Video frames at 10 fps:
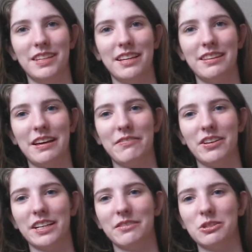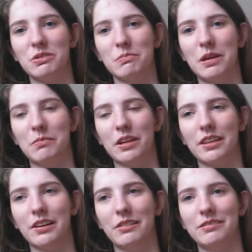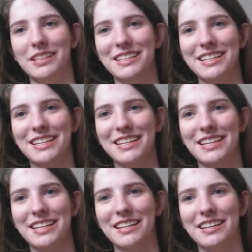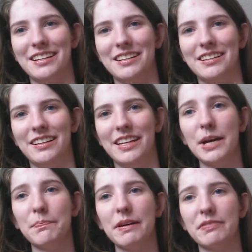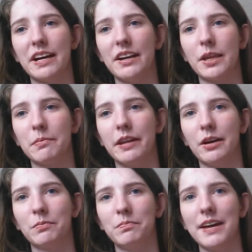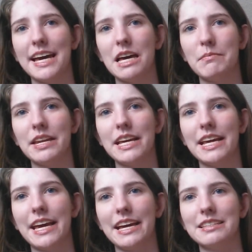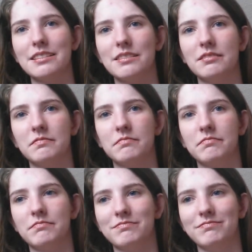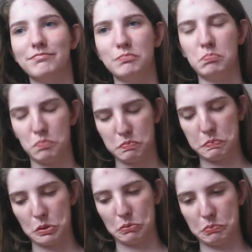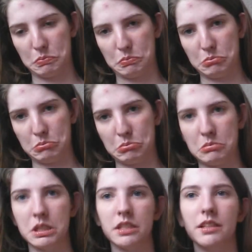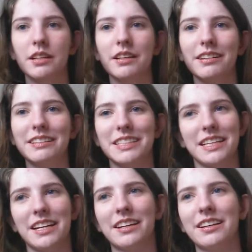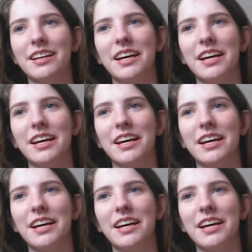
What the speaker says: I felt like I was doing a meme right there. Yep, I forgot the thumbnail. I'm an idiot. Boop. Just kidding.